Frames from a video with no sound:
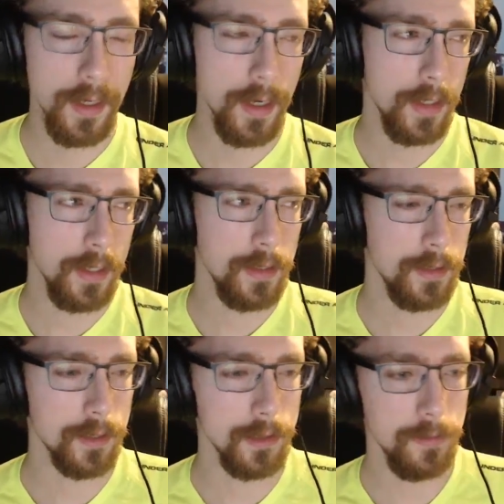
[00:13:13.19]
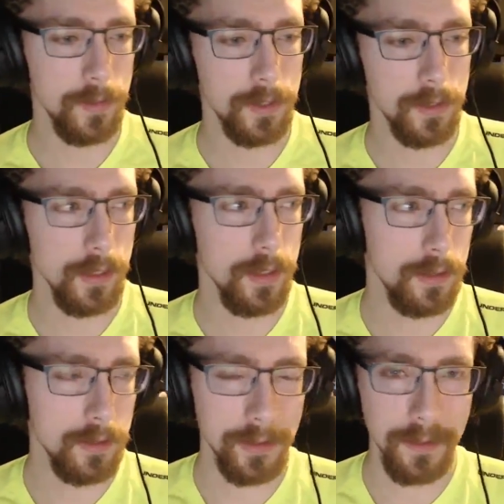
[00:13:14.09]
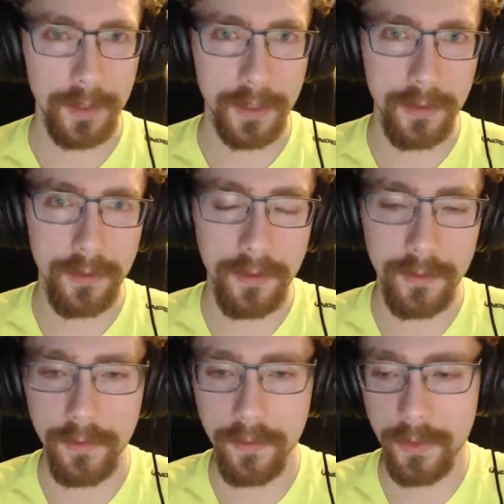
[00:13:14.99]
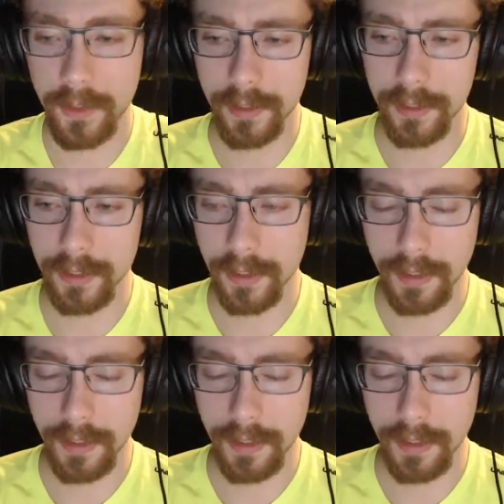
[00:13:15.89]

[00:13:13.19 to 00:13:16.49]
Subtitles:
I think there's clips on YouTube where his